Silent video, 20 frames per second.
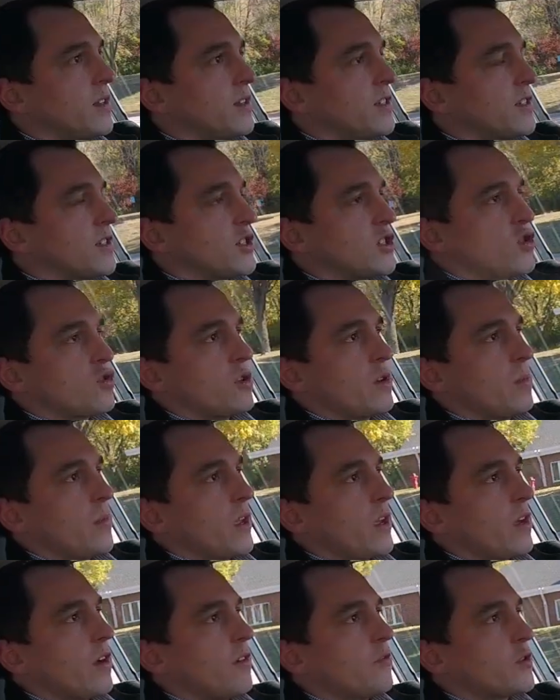It's
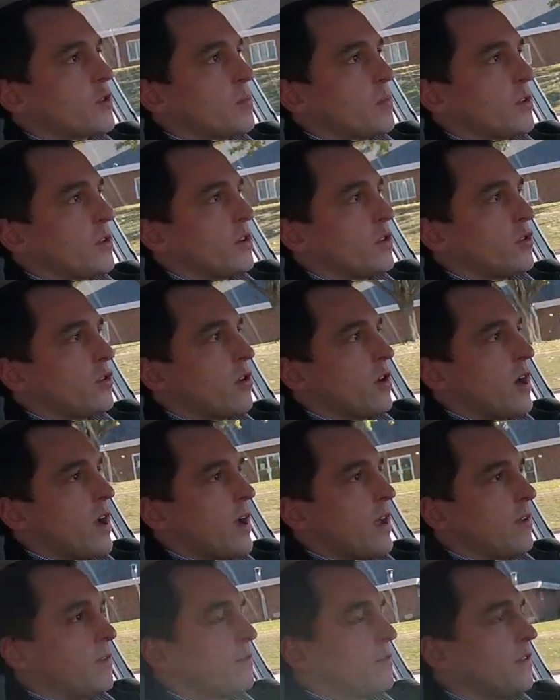extremely comfortable to
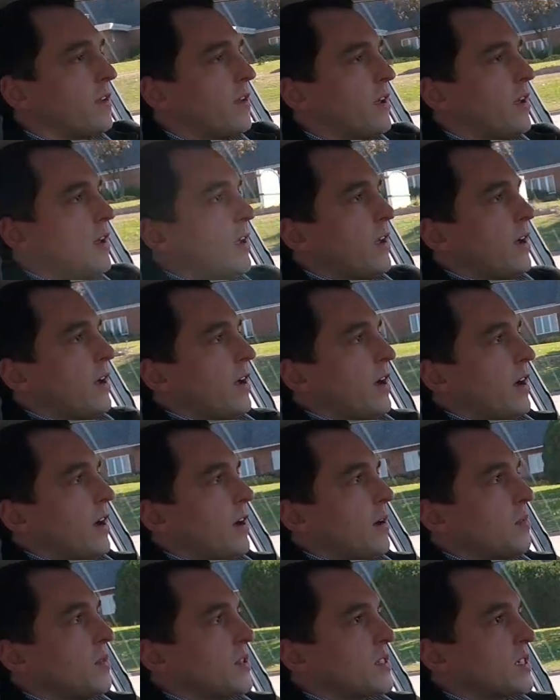drive.
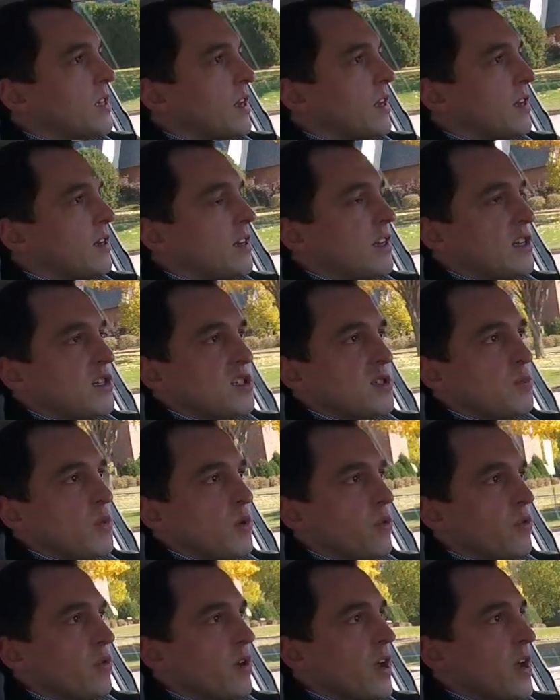It's got a nice
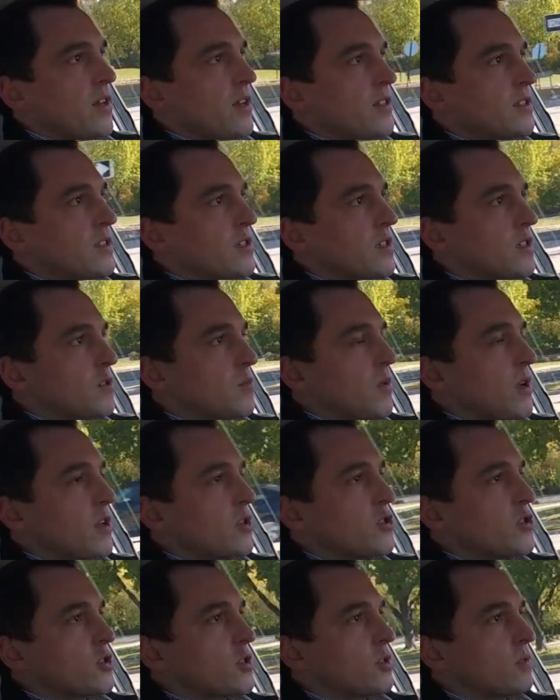smooth riding
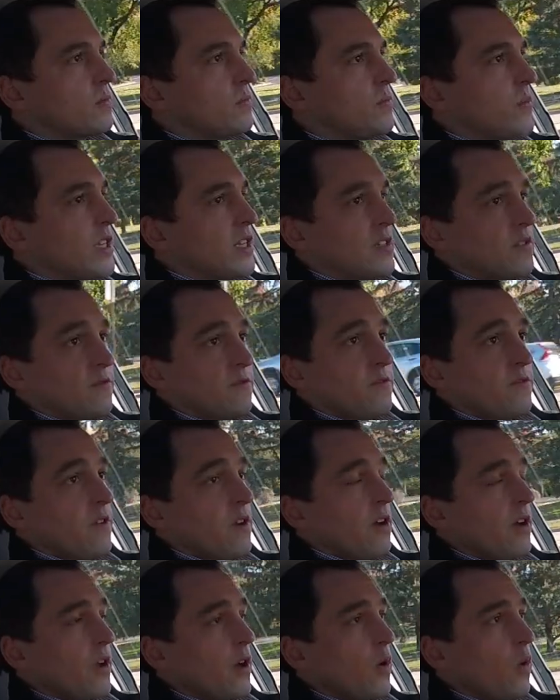suspension. It's
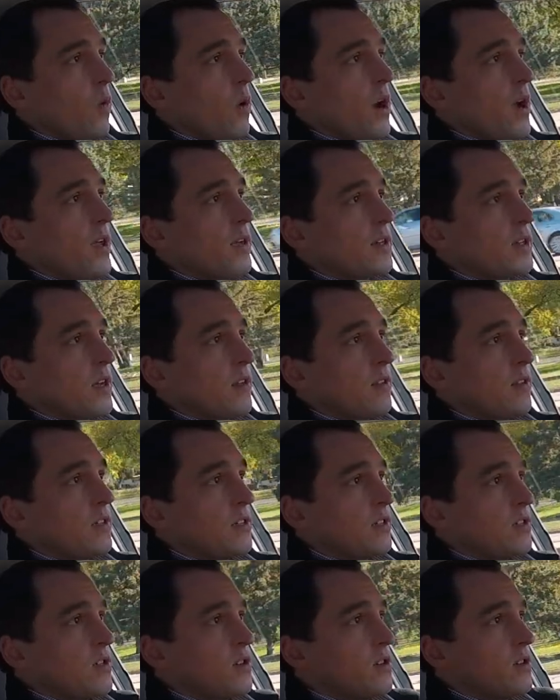very quiet on the
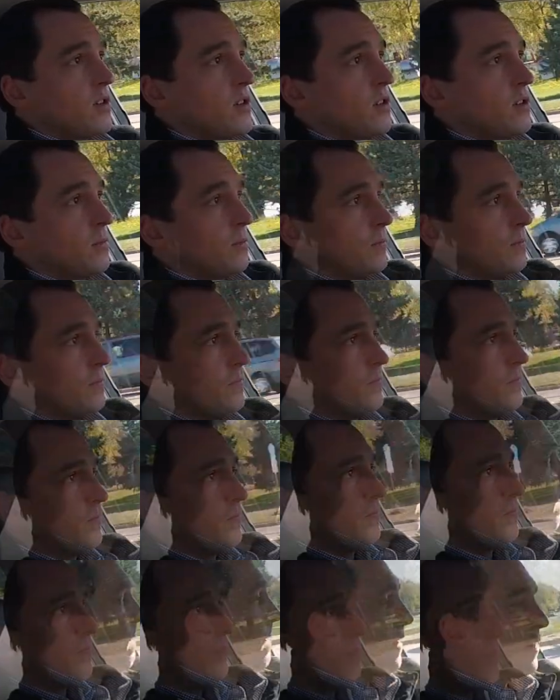interior.
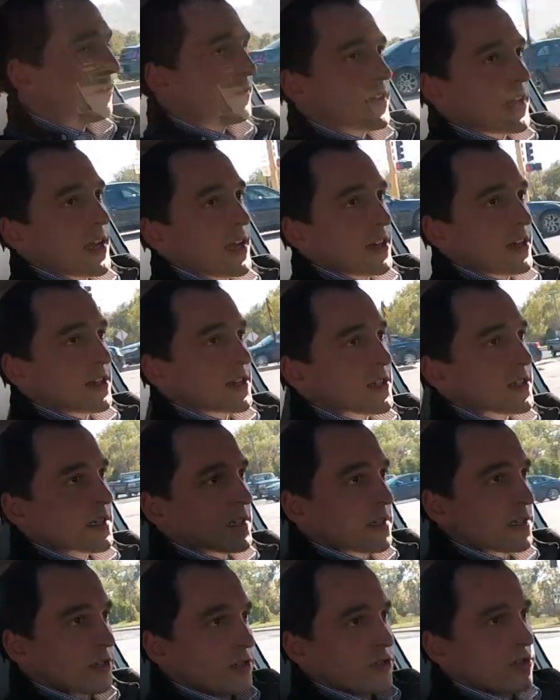If I had to
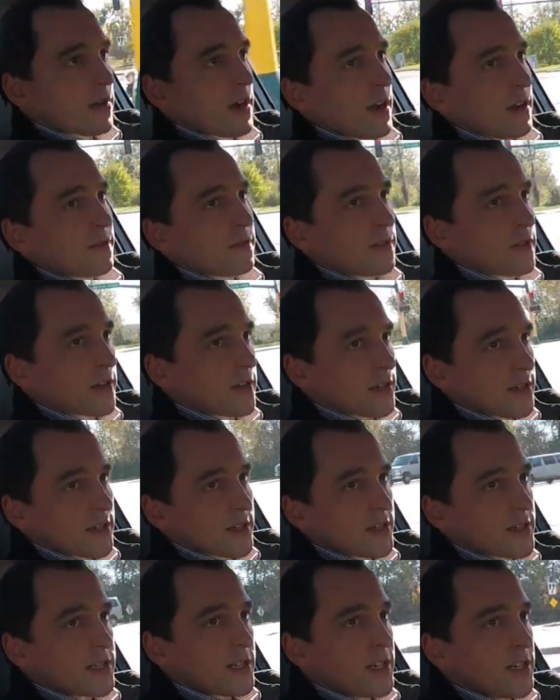sit in traffic in
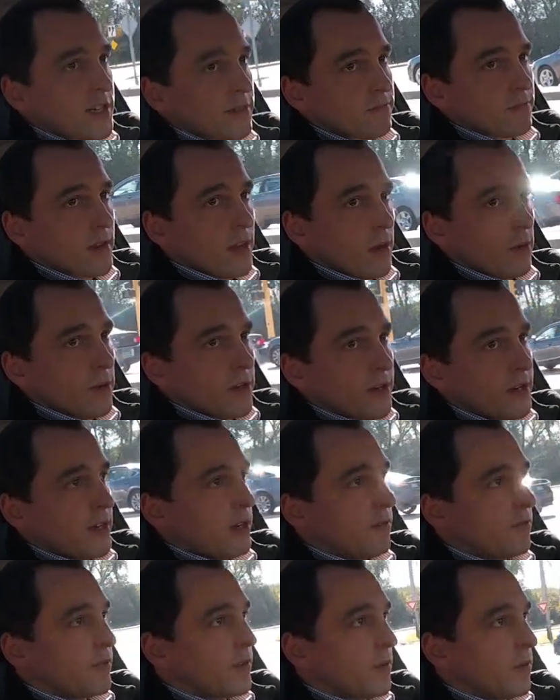a seat, I would
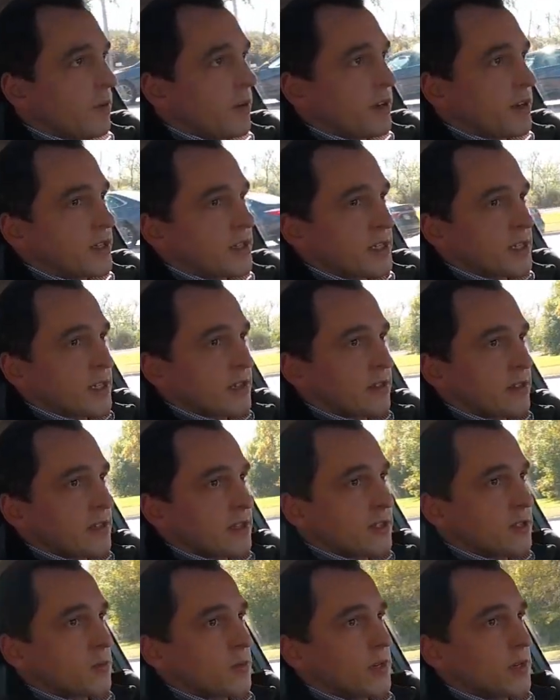definitely want to sit in
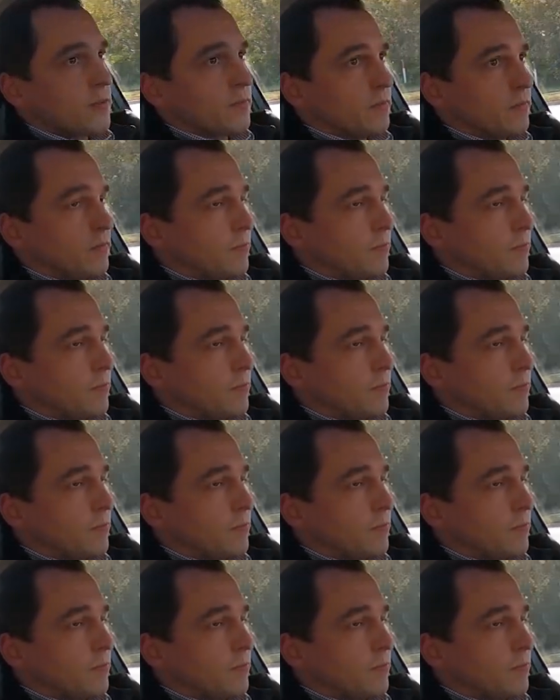this one.